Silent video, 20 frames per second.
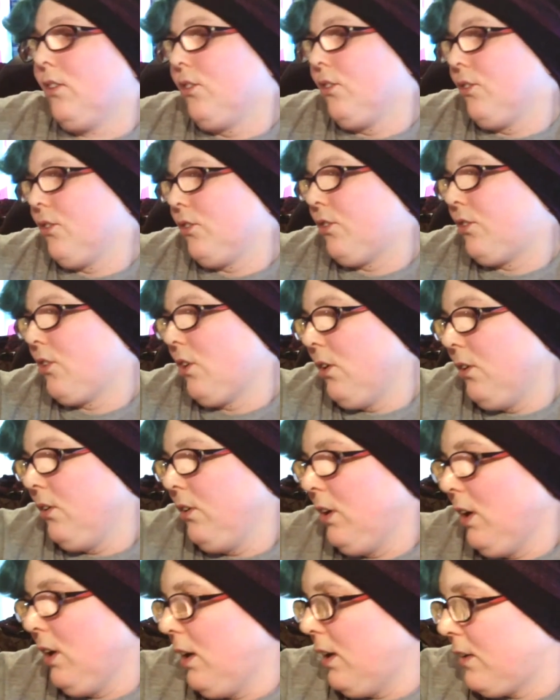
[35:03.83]
So
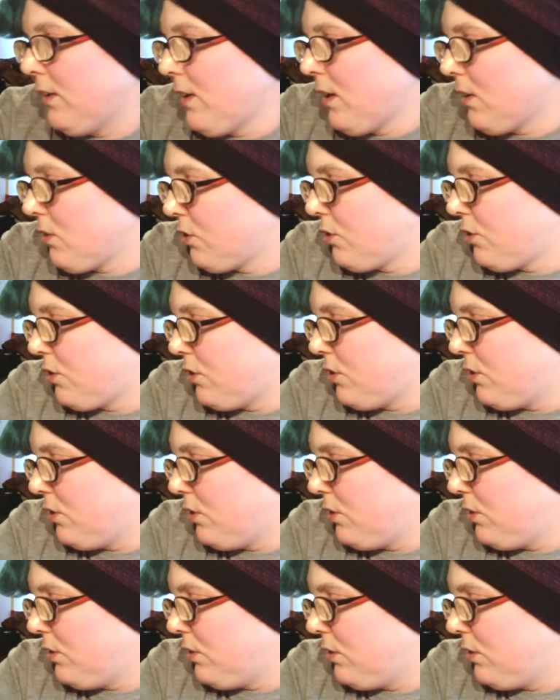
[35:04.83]
yeah, that's